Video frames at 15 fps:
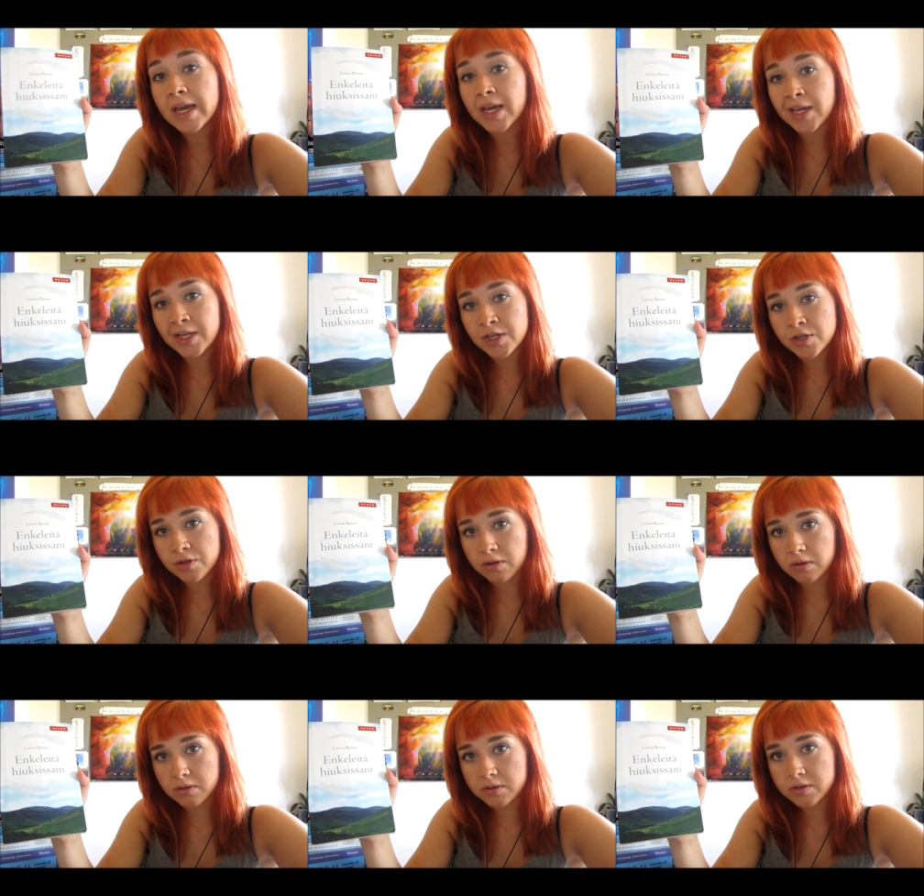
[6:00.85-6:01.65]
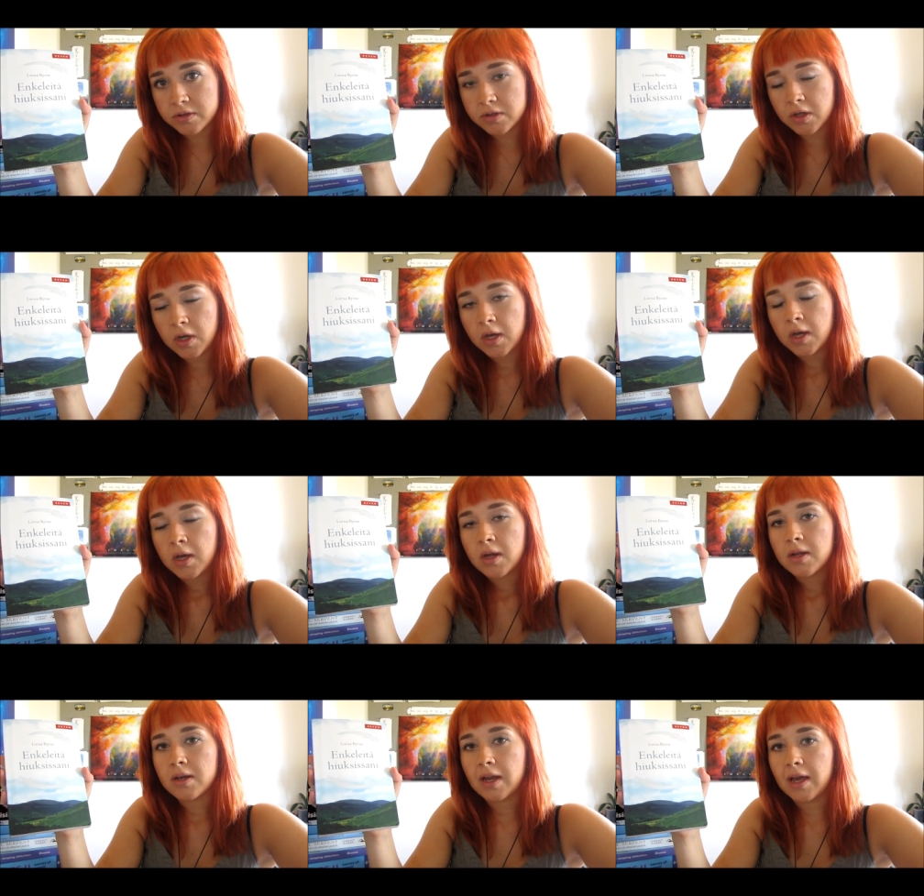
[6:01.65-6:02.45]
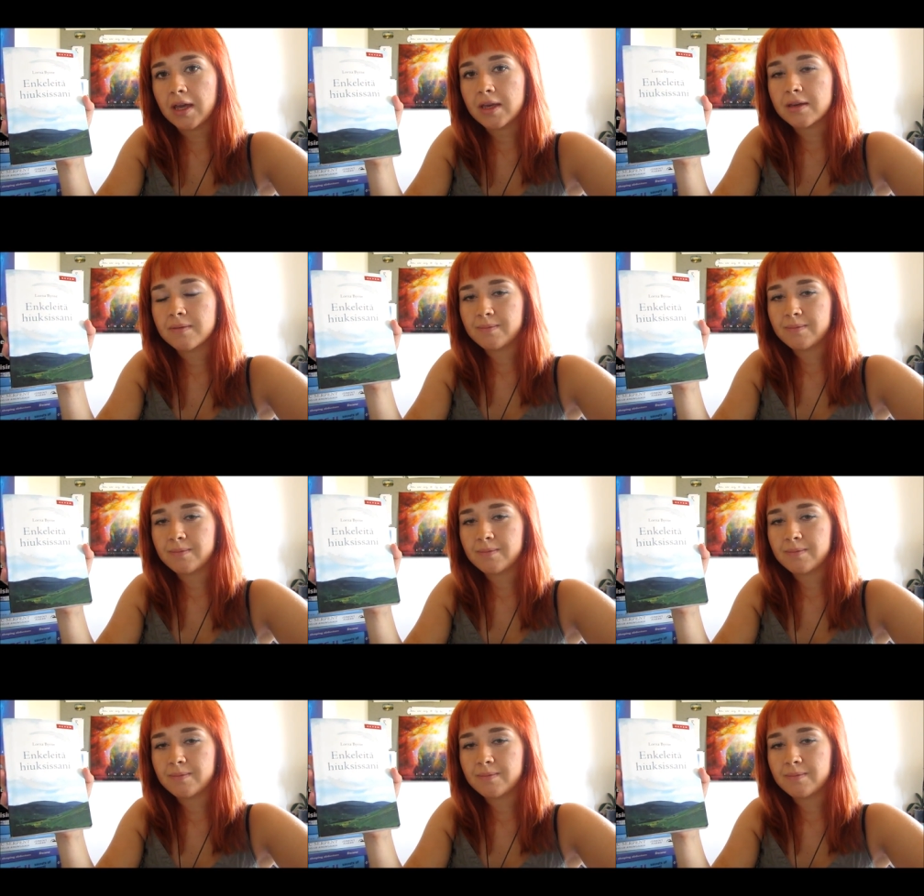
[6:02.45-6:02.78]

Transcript: angels, like